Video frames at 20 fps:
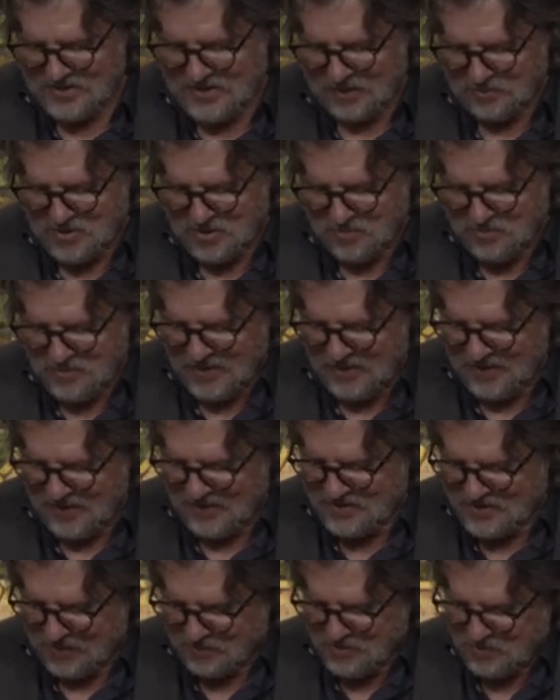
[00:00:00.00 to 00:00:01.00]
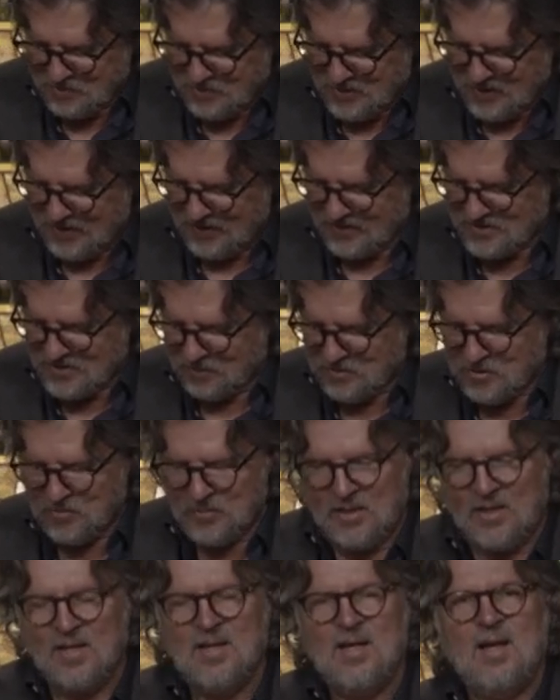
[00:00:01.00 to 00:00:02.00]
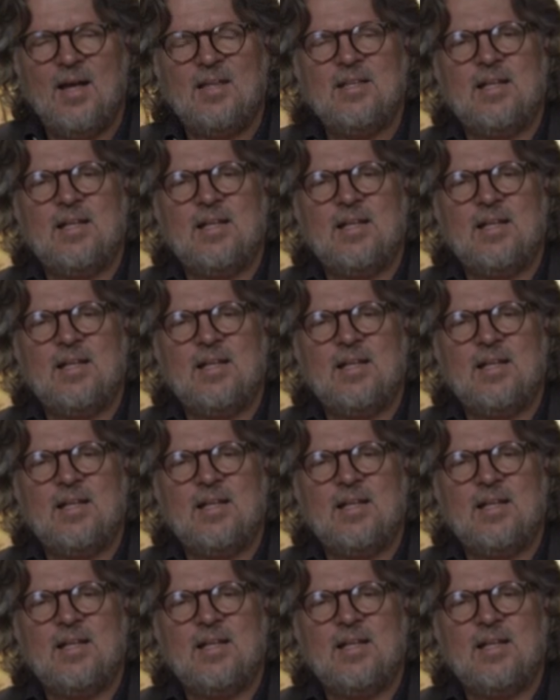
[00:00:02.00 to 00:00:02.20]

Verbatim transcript: It's up to me, it's up to me, it's up to me.